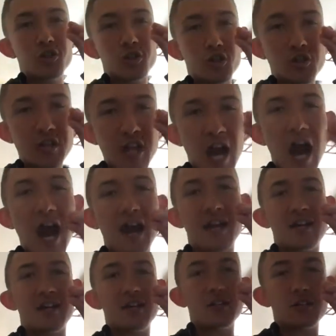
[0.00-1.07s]

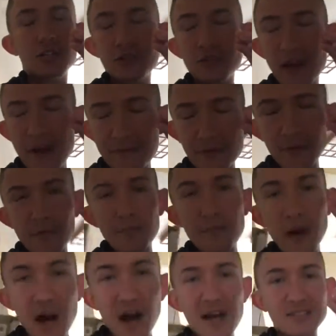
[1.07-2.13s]
to
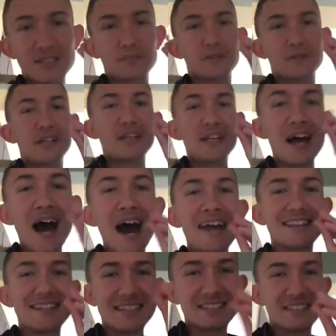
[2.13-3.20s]
possibly
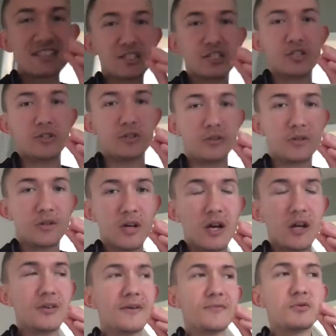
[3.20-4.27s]
not listen to.
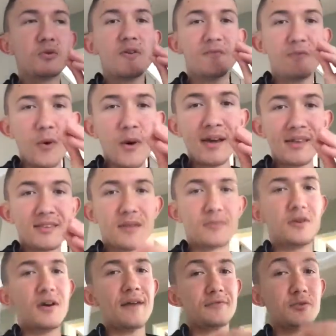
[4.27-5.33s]
You have to avoid them.
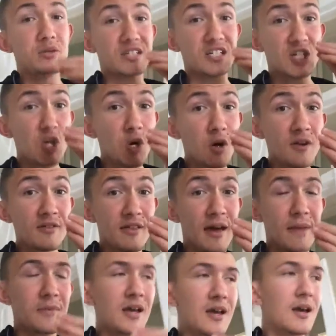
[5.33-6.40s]
You have to ignore
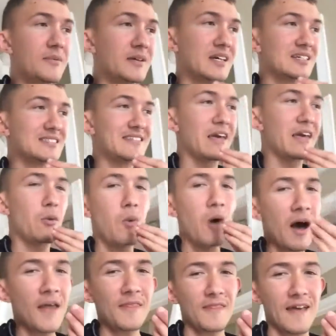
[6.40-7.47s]
them because they
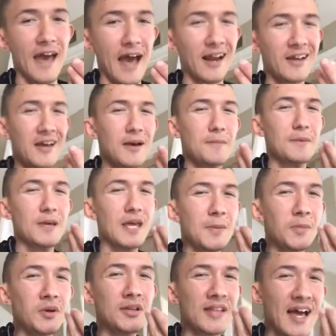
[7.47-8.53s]
want that.
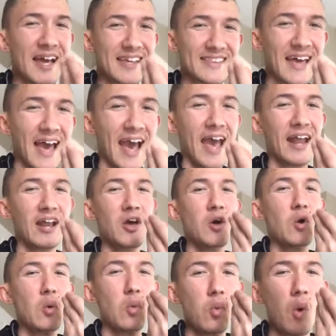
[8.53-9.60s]
People like that
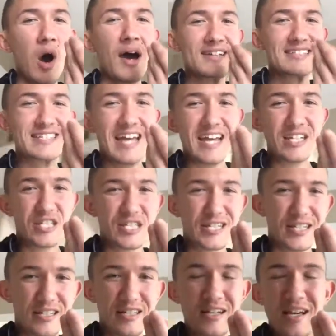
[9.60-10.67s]
want
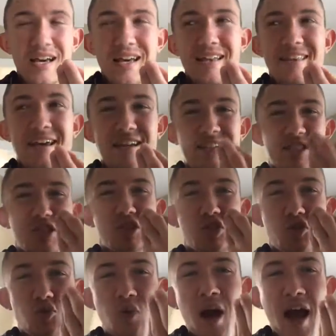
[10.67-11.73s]
attention. They
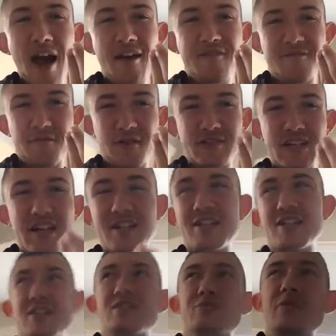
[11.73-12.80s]
strive for
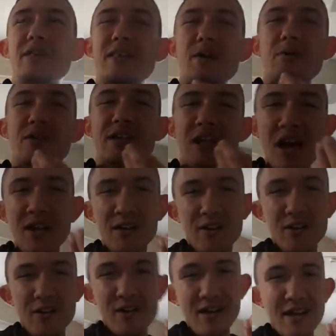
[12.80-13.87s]
attention because when they were
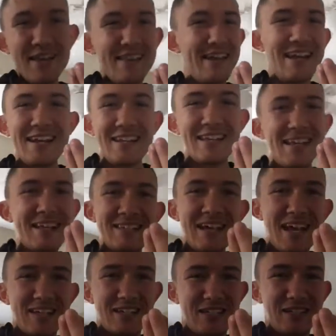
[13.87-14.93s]
younger, they didn't get
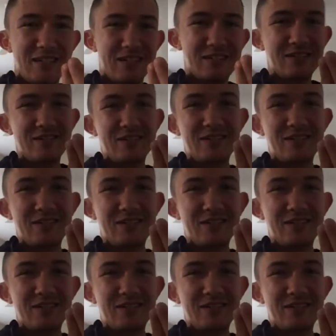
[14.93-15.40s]
attention.